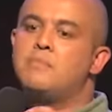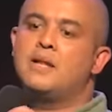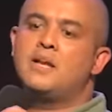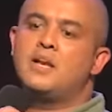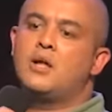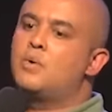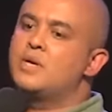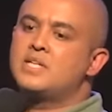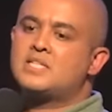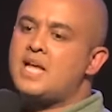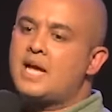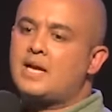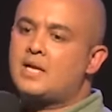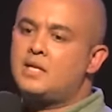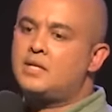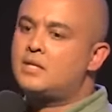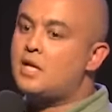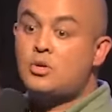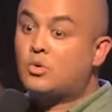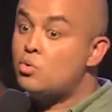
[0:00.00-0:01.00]
men know
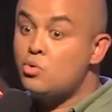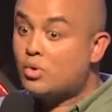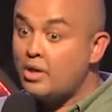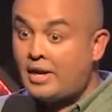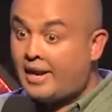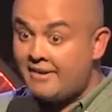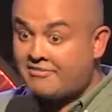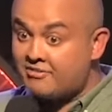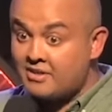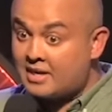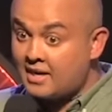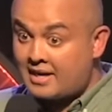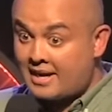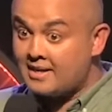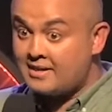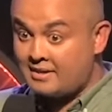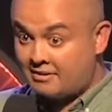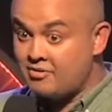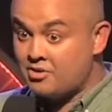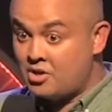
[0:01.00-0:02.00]
exactly. They don't look left and
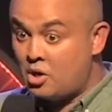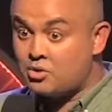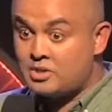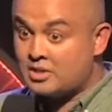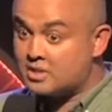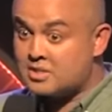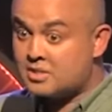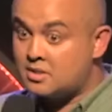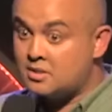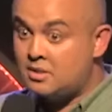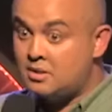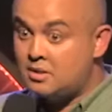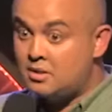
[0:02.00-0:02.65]
right. Have you noticed?